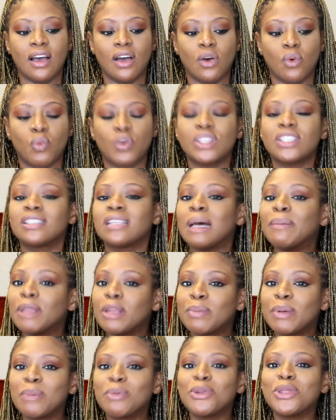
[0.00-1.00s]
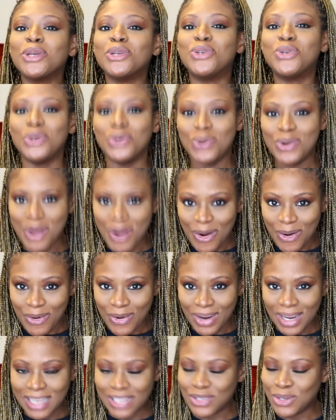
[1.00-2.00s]
with some of the people that do
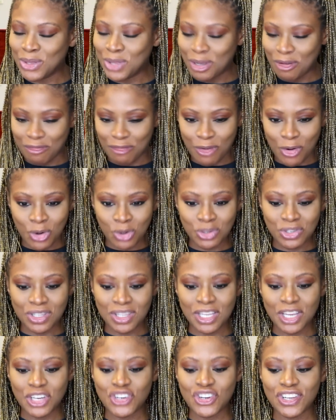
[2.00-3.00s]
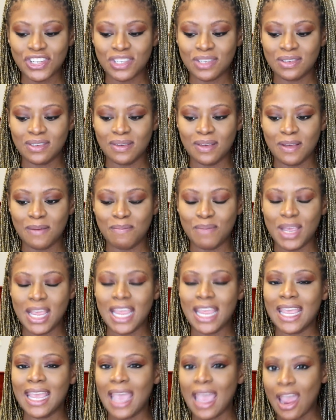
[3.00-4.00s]
know, it's not their fault, they're just
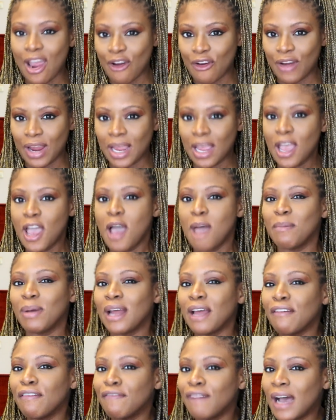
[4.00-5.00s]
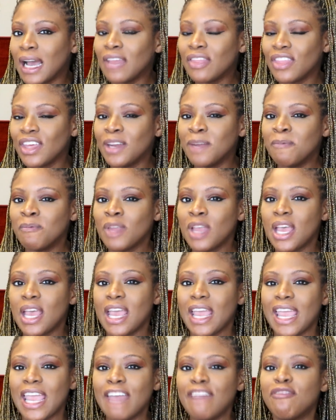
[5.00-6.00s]
being caring. But I find that
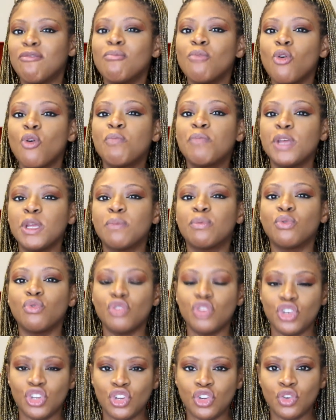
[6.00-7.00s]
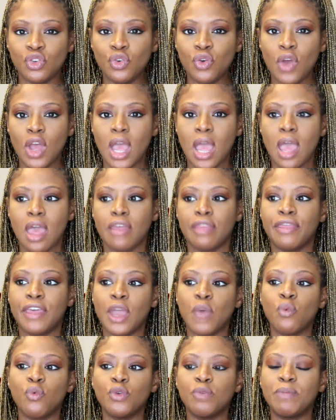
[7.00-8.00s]
if more people knew,
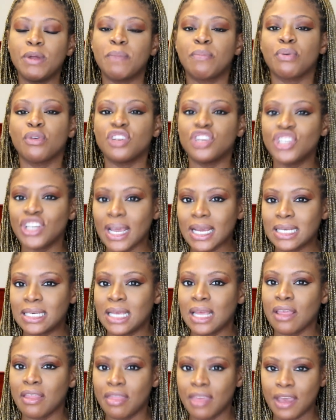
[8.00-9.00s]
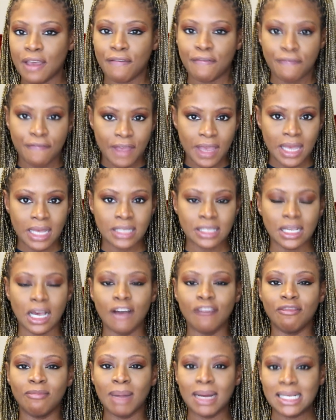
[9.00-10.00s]
they would be projecting their fears
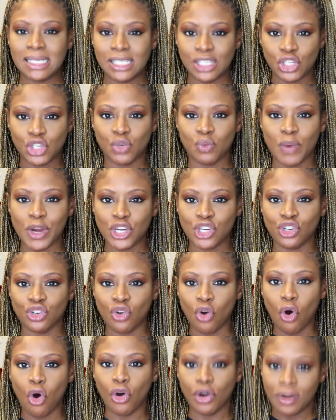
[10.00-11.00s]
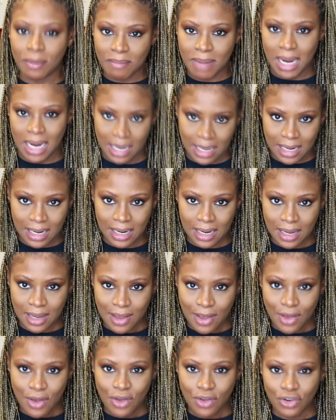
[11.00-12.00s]
of my situation on me.
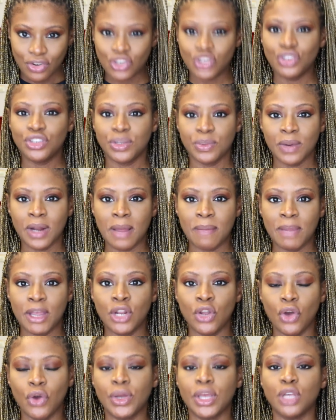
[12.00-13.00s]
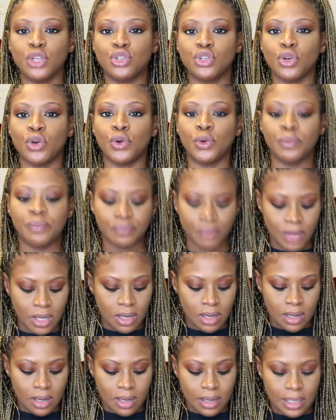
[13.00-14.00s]
Do you see what I mean? Okay, so
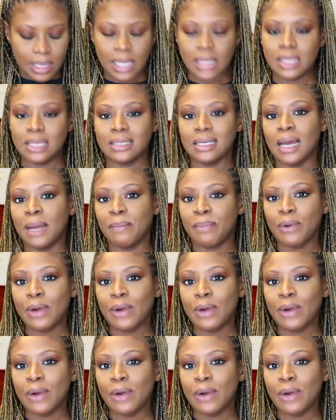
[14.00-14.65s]
get this, I'm